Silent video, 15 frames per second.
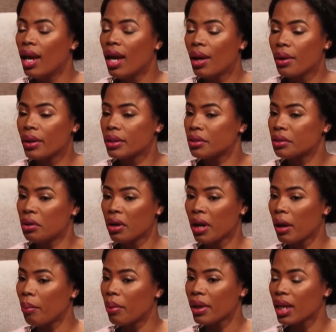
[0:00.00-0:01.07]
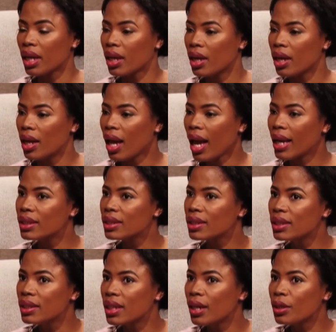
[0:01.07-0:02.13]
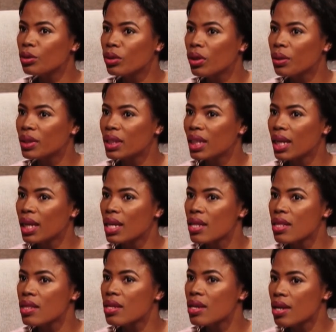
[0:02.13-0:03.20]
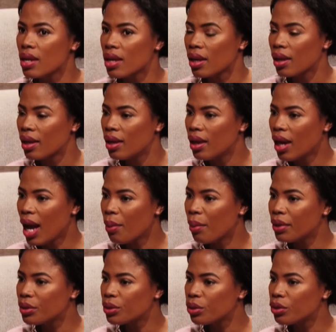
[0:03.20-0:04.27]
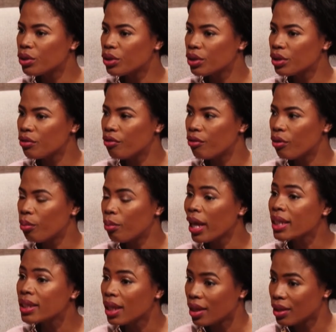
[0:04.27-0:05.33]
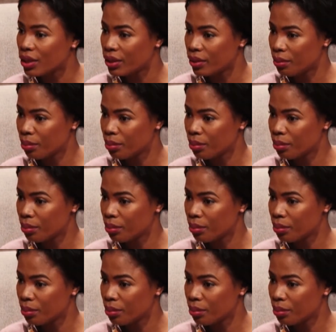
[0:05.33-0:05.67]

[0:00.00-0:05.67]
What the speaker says: was just not happening. Until year 2003, I went to audition for Backstage.